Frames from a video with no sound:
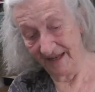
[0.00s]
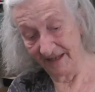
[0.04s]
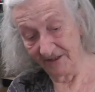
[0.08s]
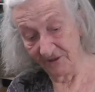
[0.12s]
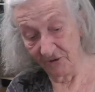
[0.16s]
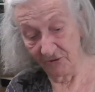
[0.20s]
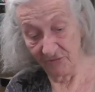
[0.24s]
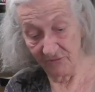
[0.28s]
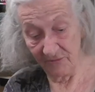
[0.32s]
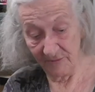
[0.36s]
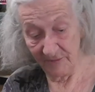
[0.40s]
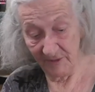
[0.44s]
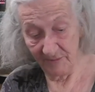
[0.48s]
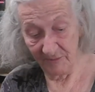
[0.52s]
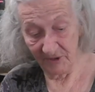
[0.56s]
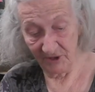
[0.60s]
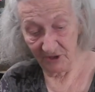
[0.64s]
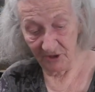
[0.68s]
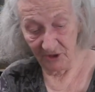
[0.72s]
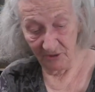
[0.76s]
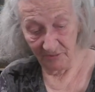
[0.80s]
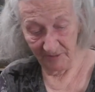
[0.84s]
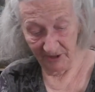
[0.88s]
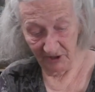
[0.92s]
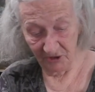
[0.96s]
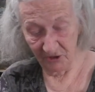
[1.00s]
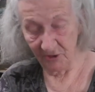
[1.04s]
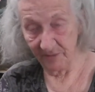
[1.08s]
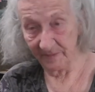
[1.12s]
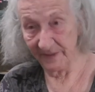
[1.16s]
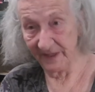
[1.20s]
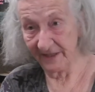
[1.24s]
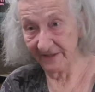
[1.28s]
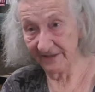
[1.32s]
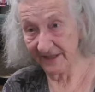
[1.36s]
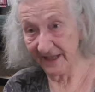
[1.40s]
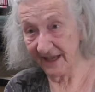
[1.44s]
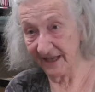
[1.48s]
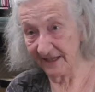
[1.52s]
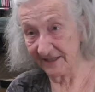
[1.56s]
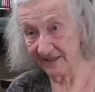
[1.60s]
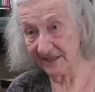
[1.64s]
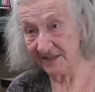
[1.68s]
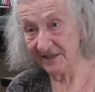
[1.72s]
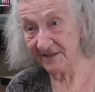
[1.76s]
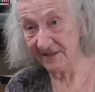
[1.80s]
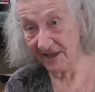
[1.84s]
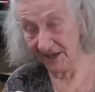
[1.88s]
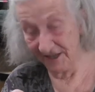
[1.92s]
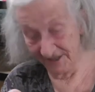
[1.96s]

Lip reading: I don't remember Rising? Too much about that either,